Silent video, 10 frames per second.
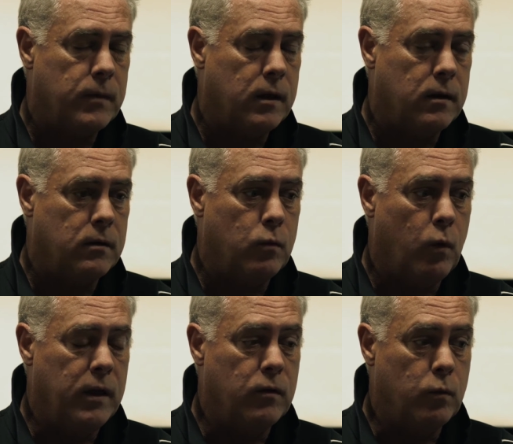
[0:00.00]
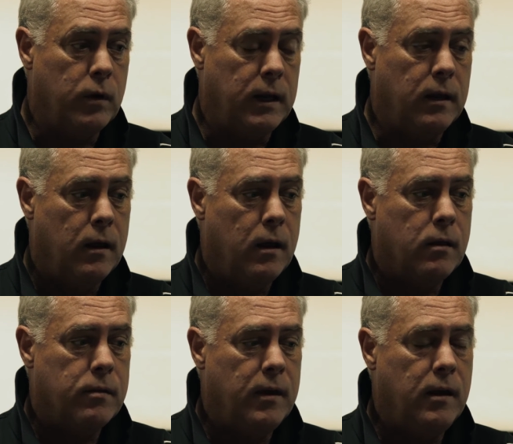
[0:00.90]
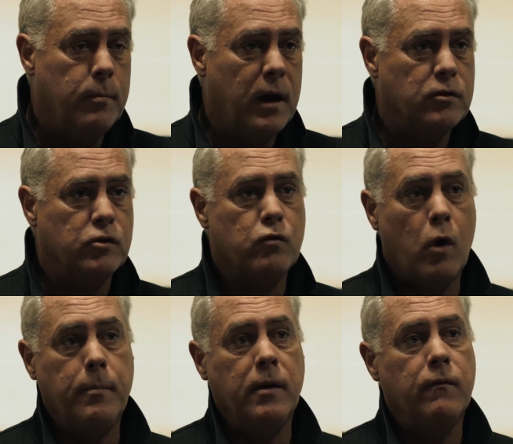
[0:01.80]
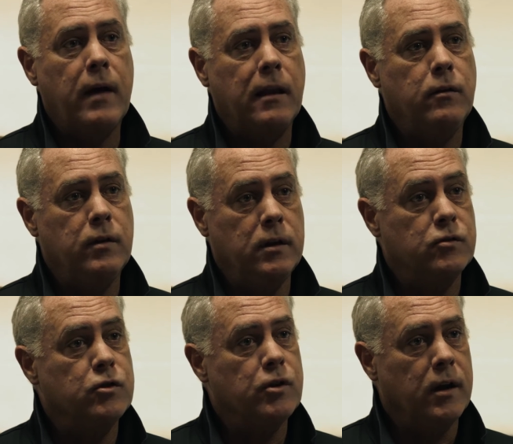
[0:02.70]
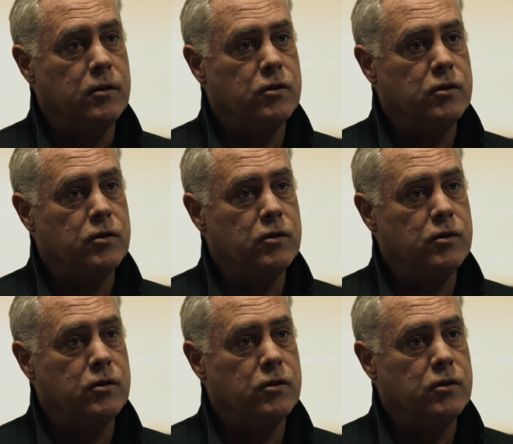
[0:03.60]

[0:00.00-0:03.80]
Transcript: and the way that we think about describing value needs to change.